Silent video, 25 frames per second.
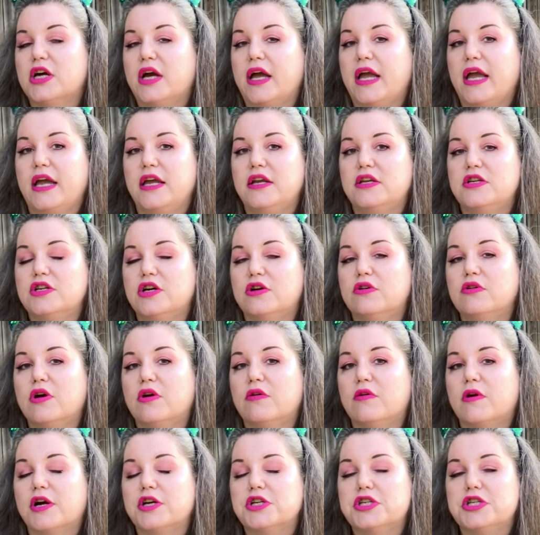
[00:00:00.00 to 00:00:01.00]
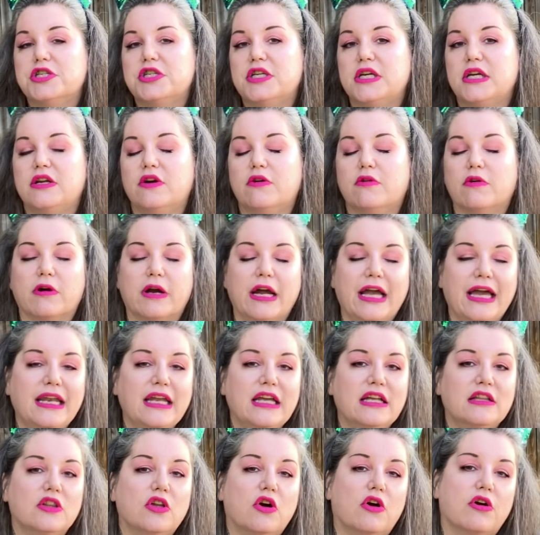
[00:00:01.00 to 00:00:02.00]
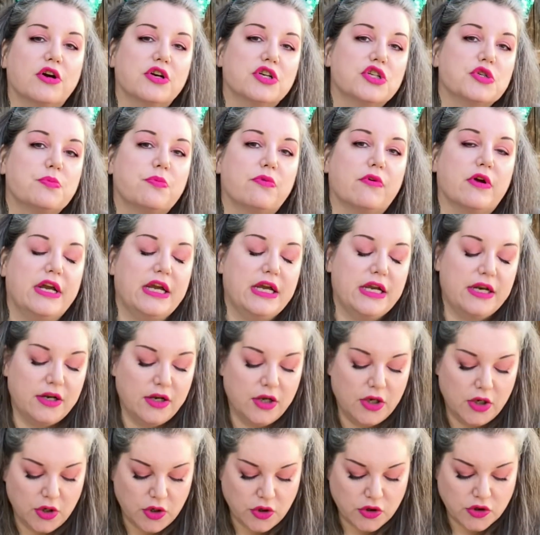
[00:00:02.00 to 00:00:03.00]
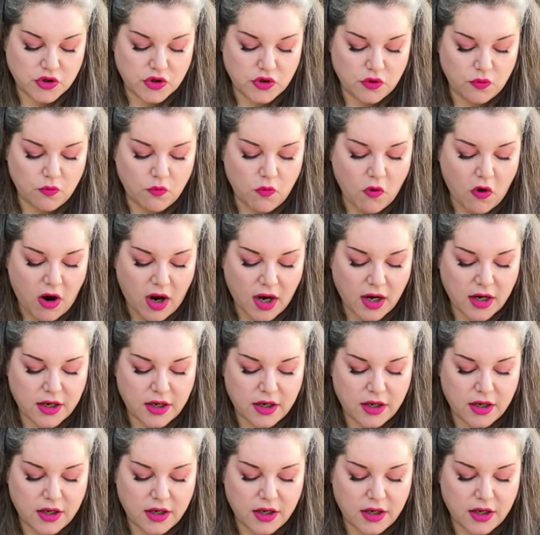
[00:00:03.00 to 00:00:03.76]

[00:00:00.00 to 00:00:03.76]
a Dogo Argentino or any large breed to walk